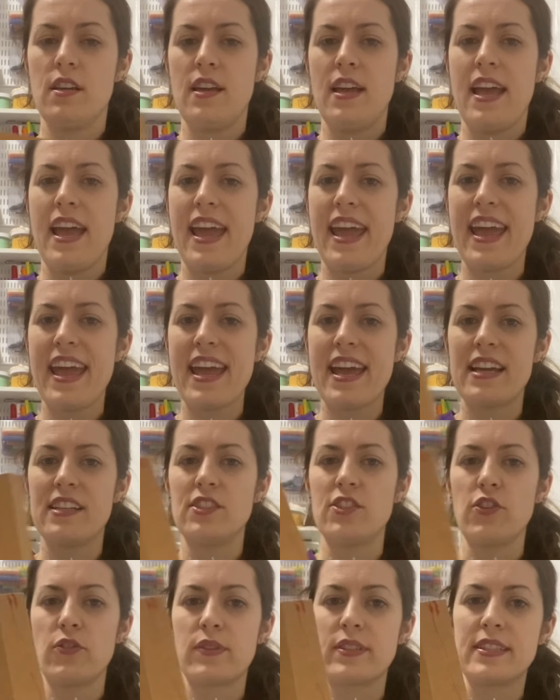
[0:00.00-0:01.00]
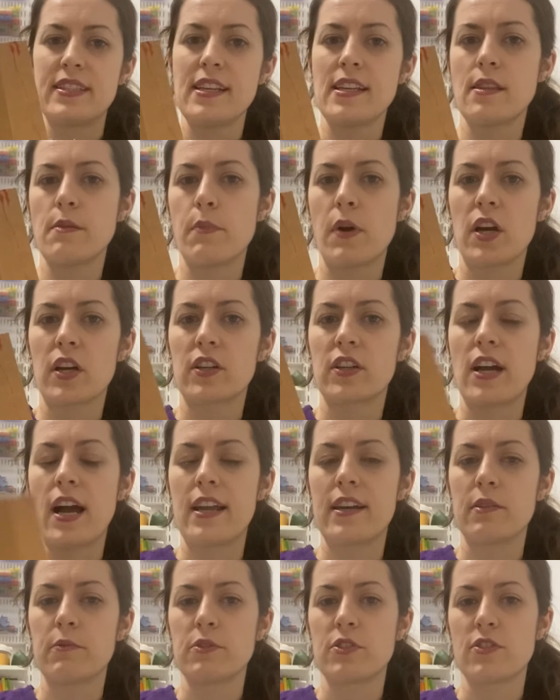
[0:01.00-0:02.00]
And you can see the marker
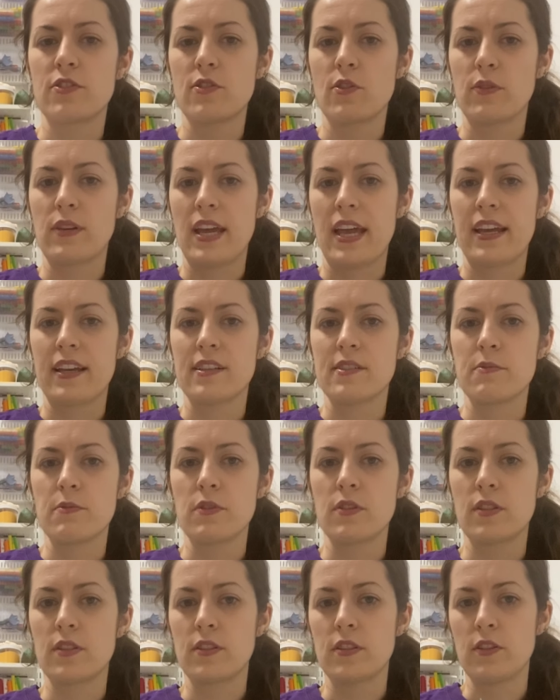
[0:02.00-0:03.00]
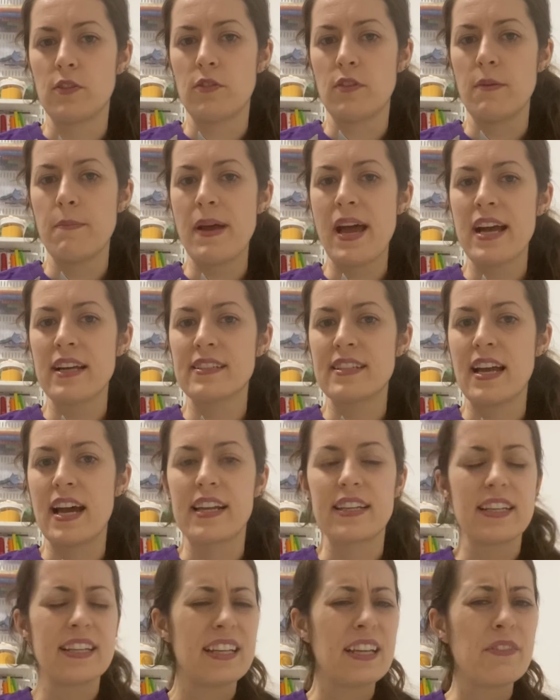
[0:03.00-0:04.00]
on it, which is okay because we'll glue the
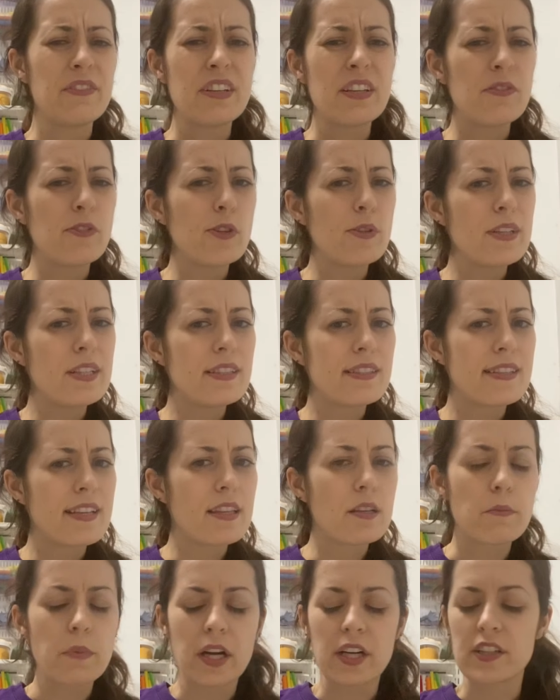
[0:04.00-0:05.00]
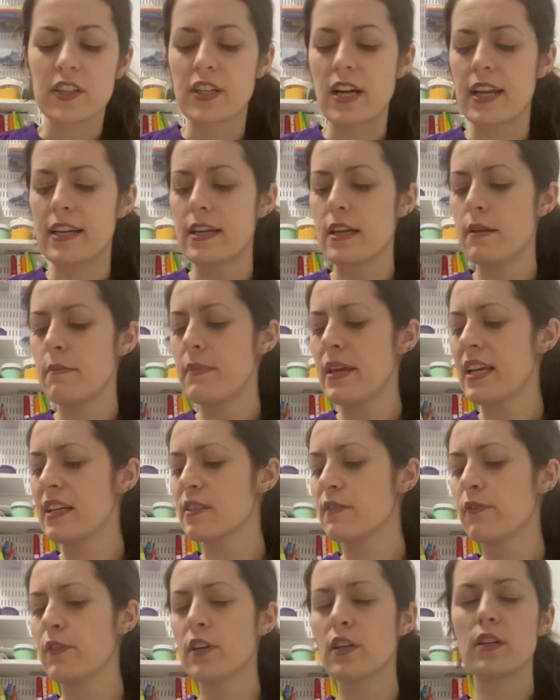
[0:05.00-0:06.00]
backside. And even if you did see the marker on it, it
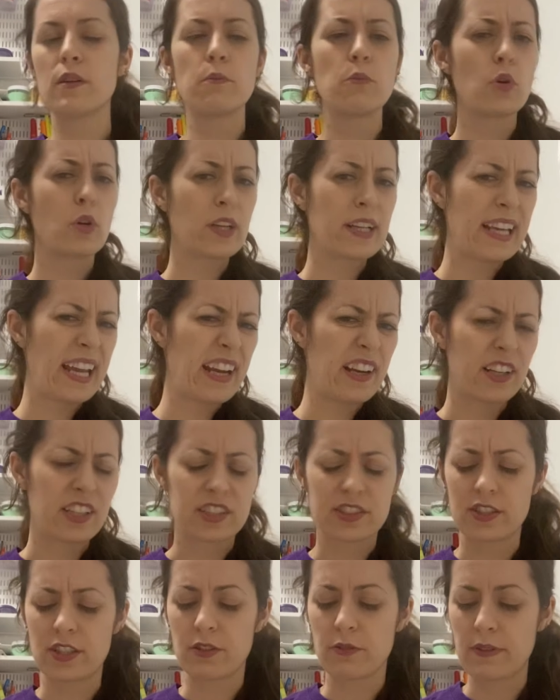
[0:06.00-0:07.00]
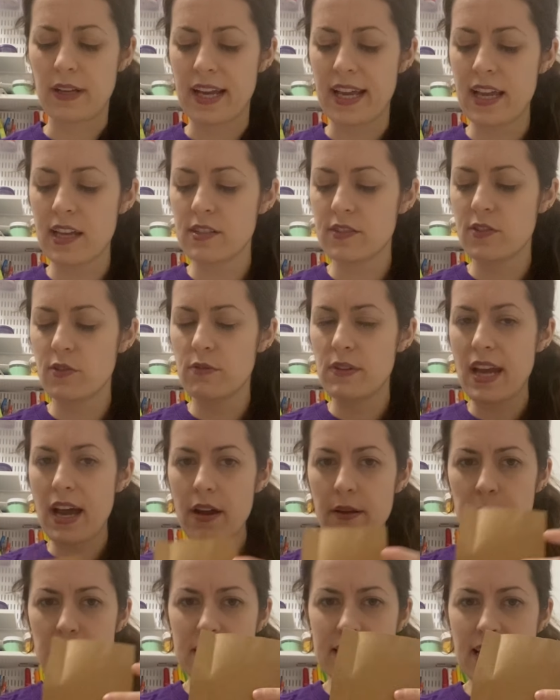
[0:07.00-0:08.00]
makes for more character, right? So now
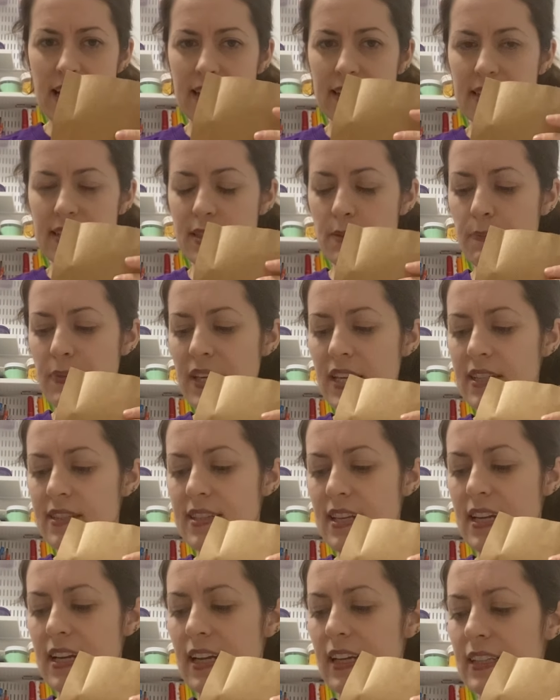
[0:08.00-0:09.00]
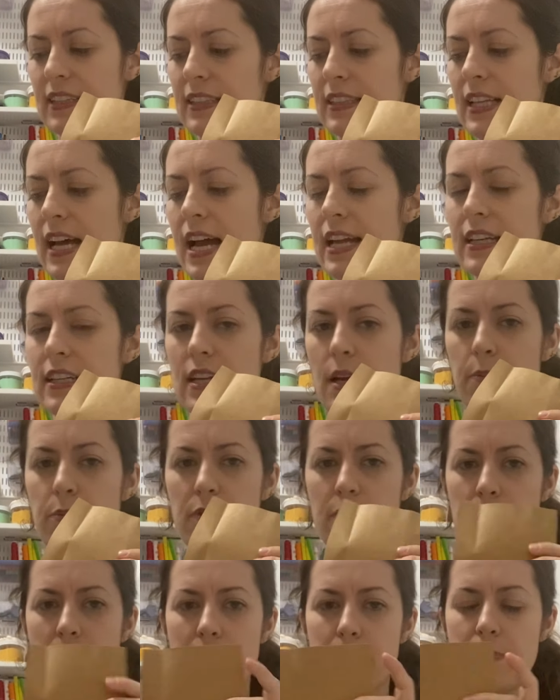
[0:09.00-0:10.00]
I'm gonna take this piece and I'm gonna line it up
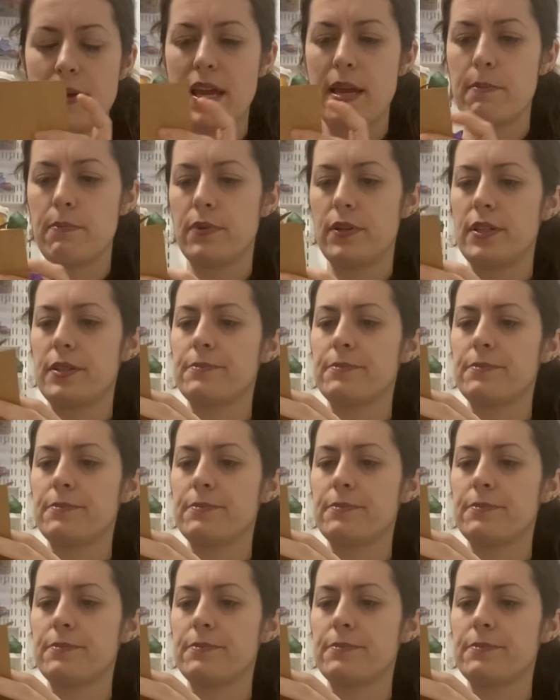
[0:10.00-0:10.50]
with my paper.